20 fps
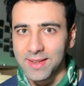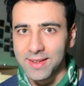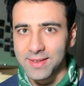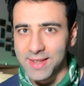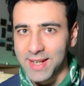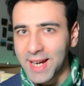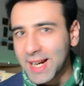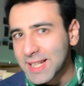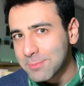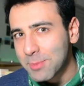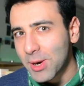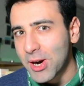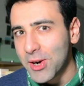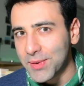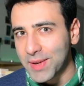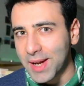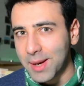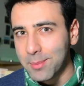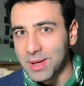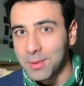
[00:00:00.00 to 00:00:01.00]
The next
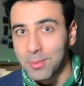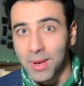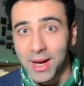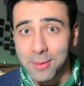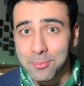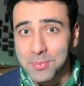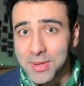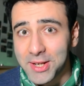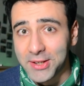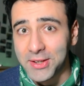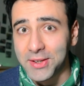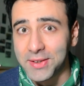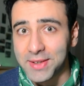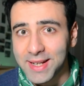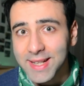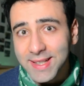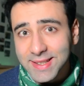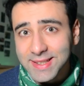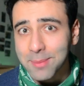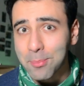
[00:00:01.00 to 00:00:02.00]
paradigm in my opinion
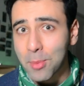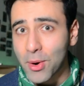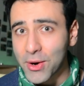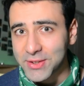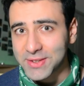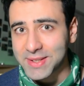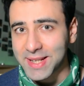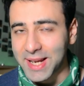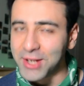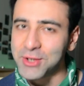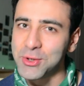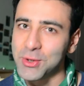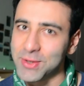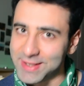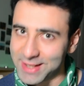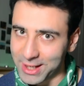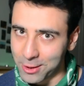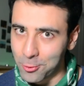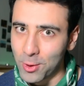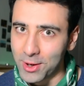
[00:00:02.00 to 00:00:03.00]
is the most
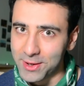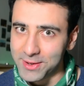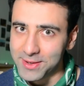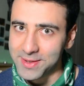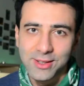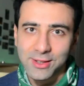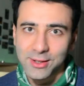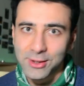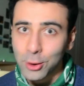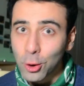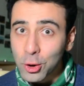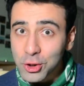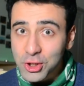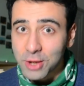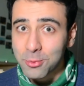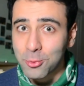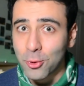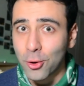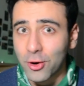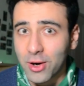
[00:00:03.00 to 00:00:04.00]
interesting one. Logic
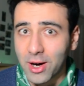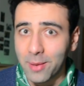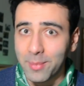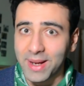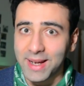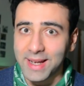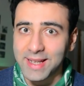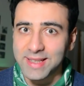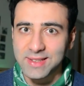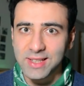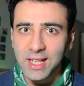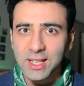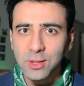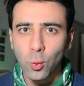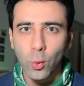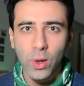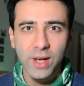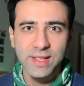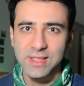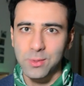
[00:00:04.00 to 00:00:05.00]
programming is not
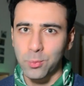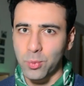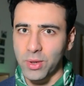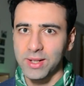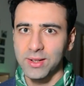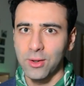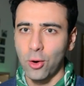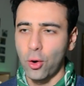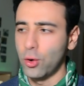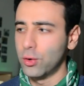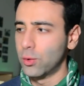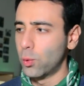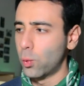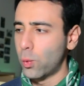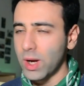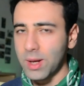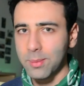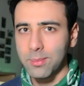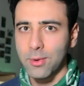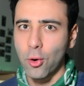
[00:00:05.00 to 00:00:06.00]
widespread on
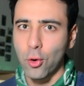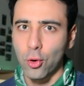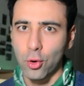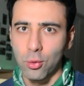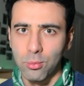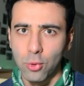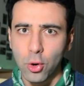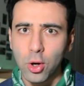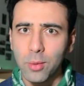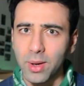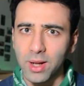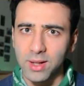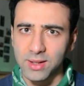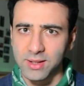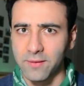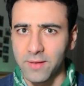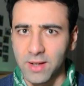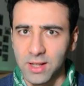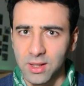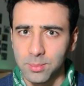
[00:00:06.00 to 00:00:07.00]
web or mobile
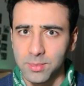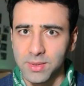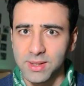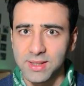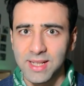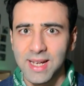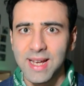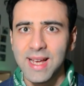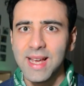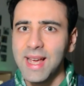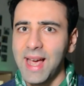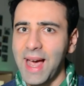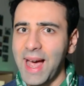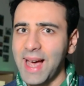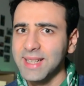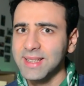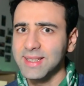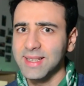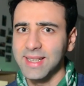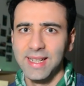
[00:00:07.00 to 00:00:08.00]
development
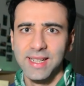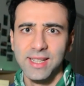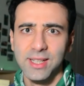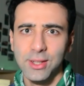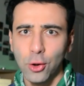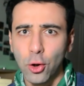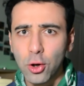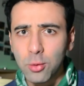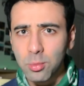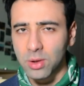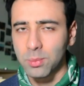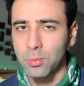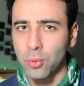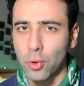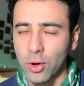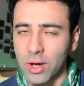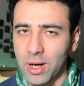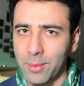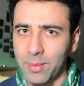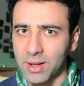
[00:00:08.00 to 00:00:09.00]
and in normal
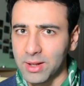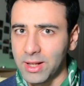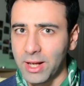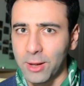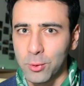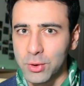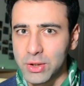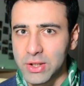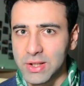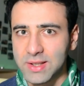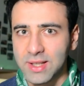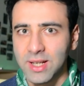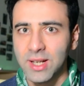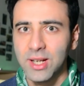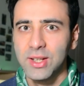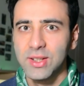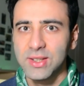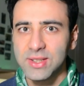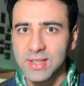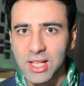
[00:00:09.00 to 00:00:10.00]
programming languages
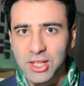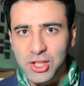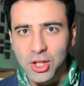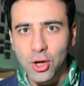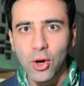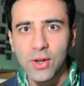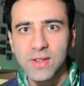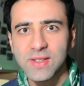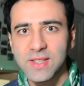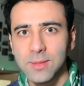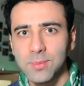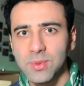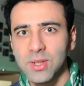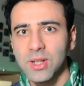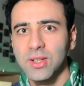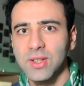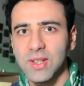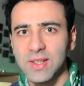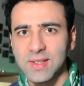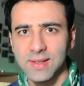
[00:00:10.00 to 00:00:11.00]
such concept
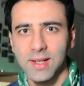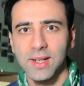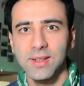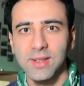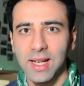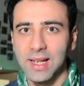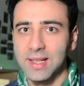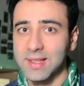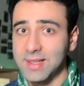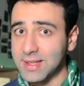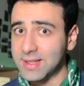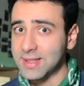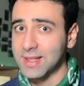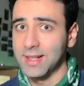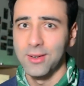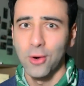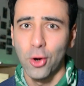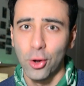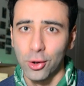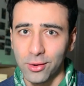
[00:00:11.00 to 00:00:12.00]
does not exist at
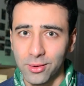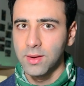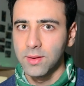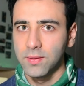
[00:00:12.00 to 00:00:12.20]
all.